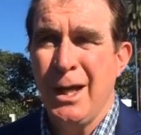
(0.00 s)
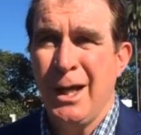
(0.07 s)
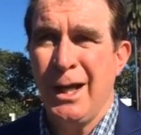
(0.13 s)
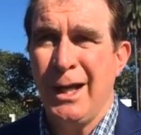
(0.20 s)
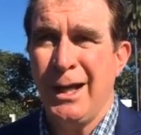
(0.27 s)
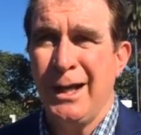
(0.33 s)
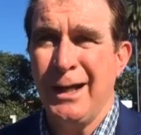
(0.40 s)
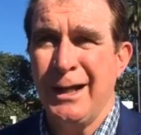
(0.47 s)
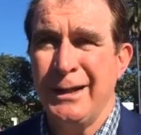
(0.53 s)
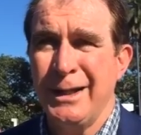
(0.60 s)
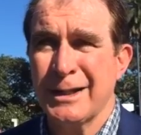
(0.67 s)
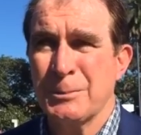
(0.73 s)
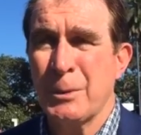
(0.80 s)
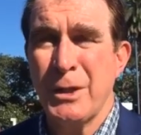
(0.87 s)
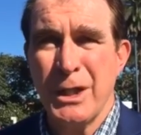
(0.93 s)
and
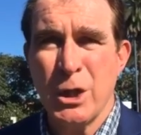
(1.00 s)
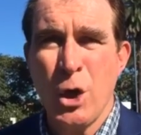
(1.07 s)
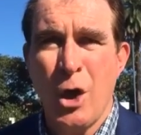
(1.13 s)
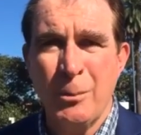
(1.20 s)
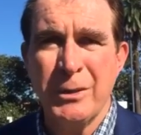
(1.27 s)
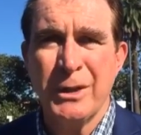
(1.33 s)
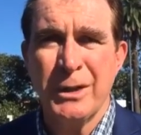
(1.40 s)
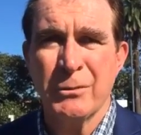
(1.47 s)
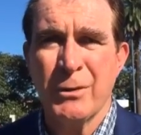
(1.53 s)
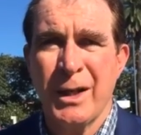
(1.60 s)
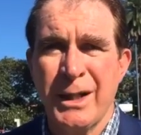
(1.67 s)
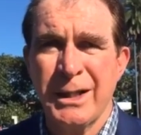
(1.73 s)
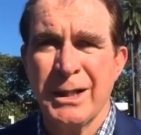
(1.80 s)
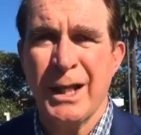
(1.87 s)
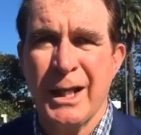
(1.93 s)
that's pretty common in
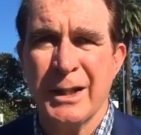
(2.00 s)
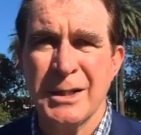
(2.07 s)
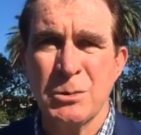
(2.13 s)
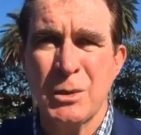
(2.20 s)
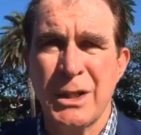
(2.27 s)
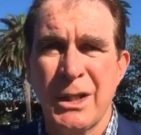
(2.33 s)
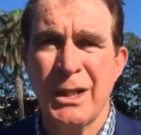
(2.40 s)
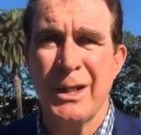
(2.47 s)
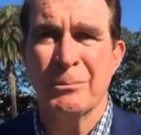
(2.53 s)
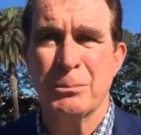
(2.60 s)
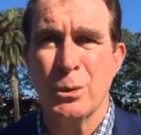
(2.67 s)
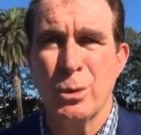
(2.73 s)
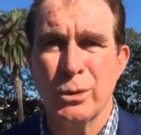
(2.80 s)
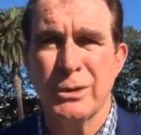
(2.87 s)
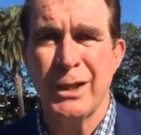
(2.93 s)
rain gardens, we can now
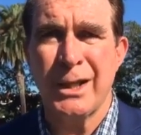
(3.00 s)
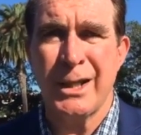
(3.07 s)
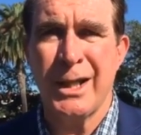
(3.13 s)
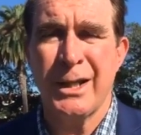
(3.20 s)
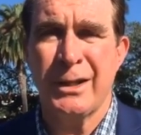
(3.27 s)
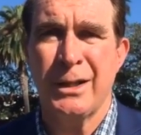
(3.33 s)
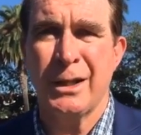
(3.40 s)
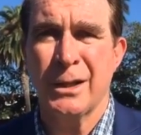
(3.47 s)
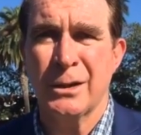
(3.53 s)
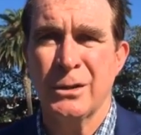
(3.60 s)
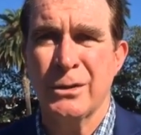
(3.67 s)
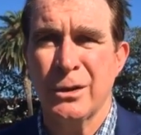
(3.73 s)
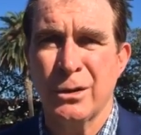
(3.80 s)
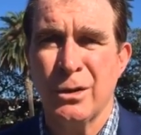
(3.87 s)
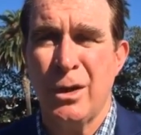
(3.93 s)
broaden that out and
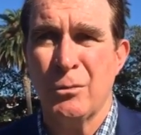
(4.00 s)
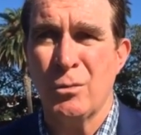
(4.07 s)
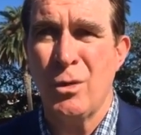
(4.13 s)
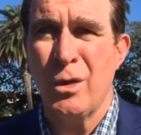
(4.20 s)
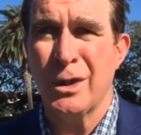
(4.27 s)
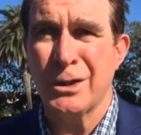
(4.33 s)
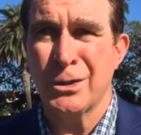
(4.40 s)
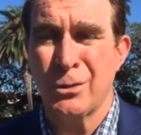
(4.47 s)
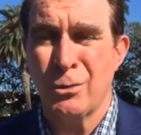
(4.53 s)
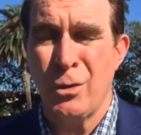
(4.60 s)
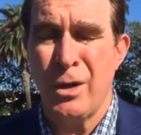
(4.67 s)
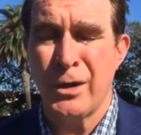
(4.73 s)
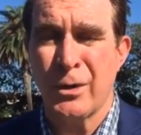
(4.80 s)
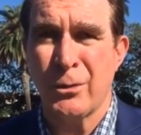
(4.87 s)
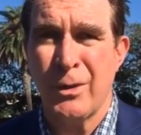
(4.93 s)
include a lot
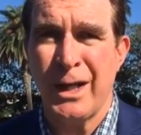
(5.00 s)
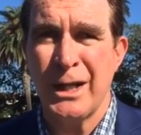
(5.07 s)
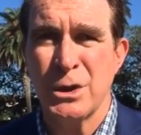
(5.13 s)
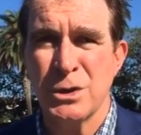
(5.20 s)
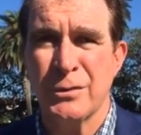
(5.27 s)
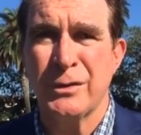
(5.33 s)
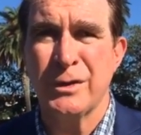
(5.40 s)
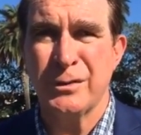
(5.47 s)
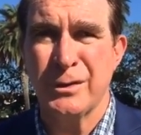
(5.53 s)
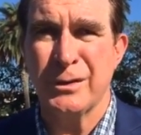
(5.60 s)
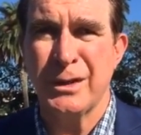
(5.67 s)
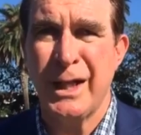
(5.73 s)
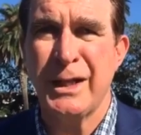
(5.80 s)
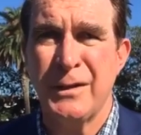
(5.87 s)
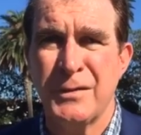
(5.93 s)
wider range of even
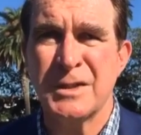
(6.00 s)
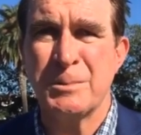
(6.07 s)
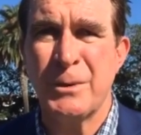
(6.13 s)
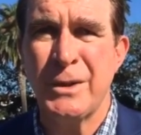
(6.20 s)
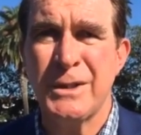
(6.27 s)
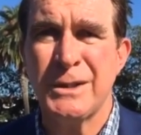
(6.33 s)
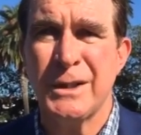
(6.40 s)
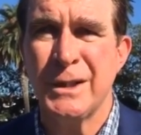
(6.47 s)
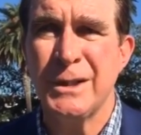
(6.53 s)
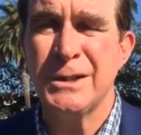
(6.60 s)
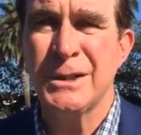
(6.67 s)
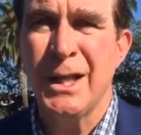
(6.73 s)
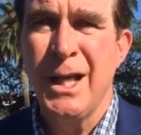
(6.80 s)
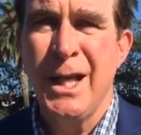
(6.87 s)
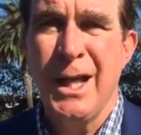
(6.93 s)
native
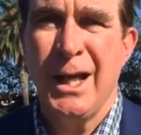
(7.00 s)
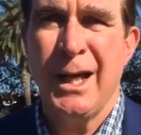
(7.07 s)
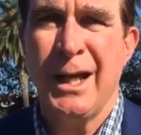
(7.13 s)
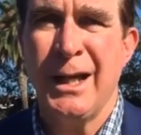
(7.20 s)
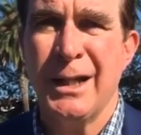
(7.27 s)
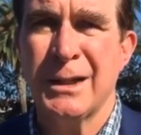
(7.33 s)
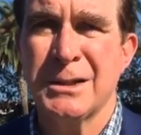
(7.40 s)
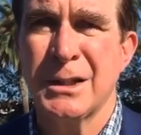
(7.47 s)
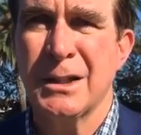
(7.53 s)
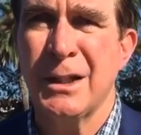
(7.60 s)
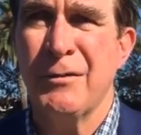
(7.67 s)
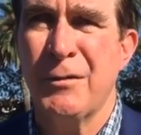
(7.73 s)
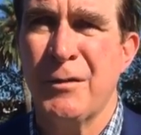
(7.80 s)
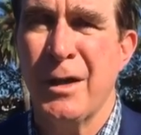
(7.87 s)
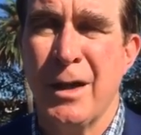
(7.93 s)
species to
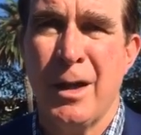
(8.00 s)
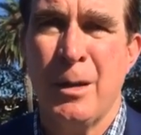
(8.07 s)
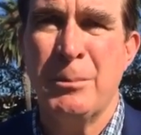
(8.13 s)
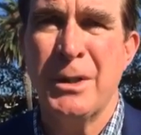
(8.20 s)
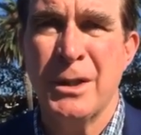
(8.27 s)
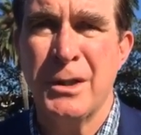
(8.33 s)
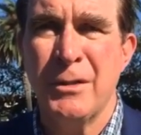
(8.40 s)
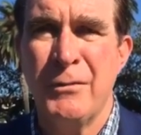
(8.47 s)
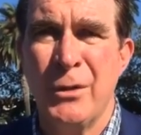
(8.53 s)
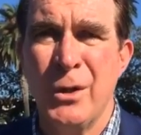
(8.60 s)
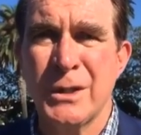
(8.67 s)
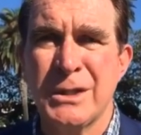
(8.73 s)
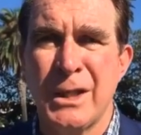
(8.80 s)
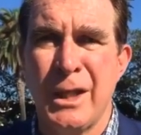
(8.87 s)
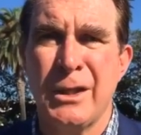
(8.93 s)
give a bit of
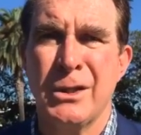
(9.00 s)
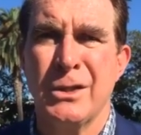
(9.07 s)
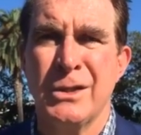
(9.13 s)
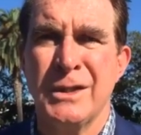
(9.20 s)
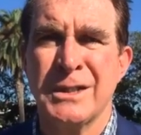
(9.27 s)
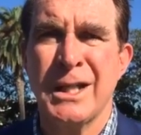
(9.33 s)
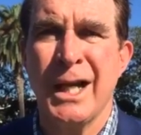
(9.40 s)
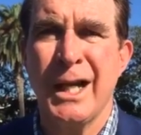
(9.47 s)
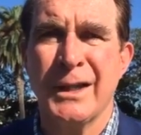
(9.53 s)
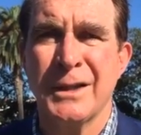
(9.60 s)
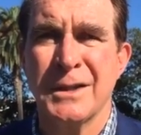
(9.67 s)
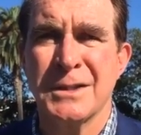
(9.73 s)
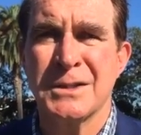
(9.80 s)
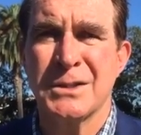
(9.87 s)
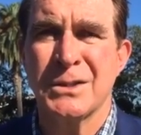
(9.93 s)
diversity to these
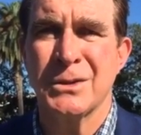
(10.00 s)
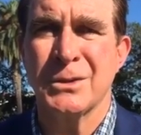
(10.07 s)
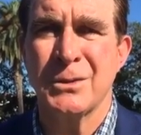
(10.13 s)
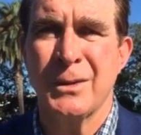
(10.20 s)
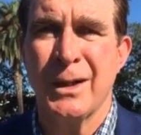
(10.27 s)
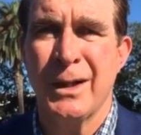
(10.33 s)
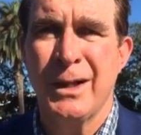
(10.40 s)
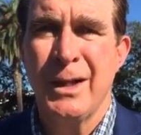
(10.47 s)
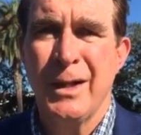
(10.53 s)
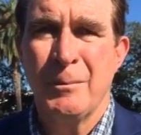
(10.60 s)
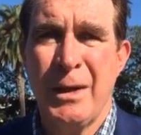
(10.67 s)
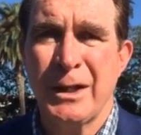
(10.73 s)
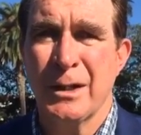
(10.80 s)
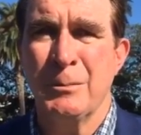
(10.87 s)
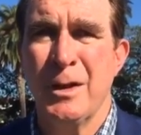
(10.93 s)
gardens to
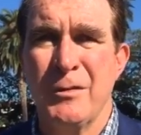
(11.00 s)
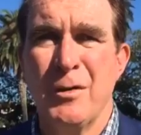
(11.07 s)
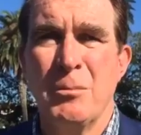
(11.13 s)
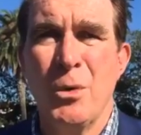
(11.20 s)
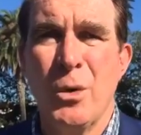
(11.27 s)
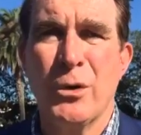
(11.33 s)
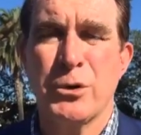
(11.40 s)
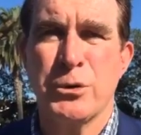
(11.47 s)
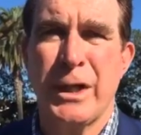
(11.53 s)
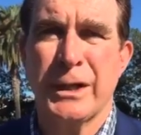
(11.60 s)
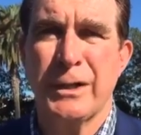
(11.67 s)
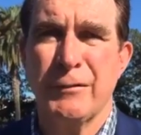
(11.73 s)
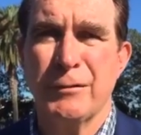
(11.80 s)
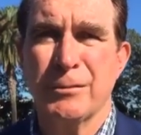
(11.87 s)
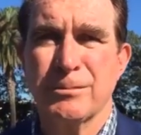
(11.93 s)
make them even more
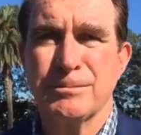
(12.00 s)
attractive.